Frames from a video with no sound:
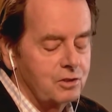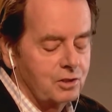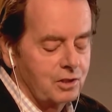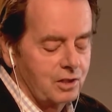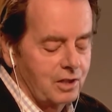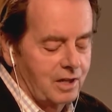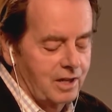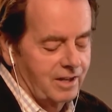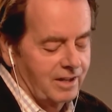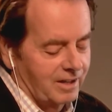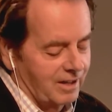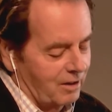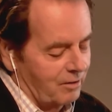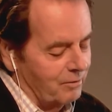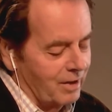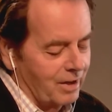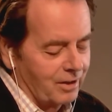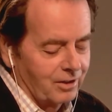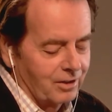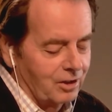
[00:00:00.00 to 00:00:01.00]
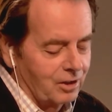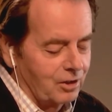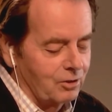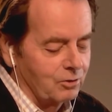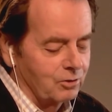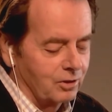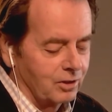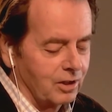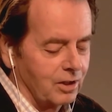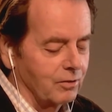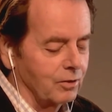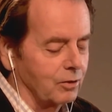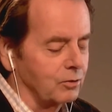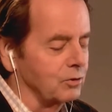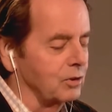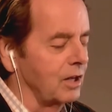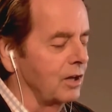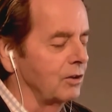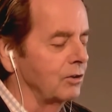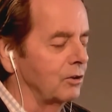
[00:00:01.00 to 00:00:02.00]
I'm not going to use any of those
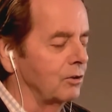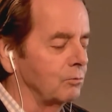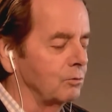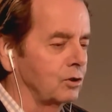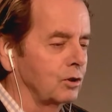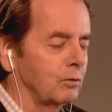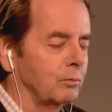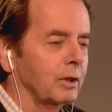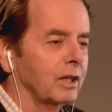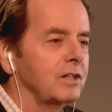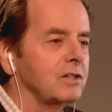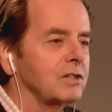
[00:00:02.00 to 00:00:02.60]
down home similes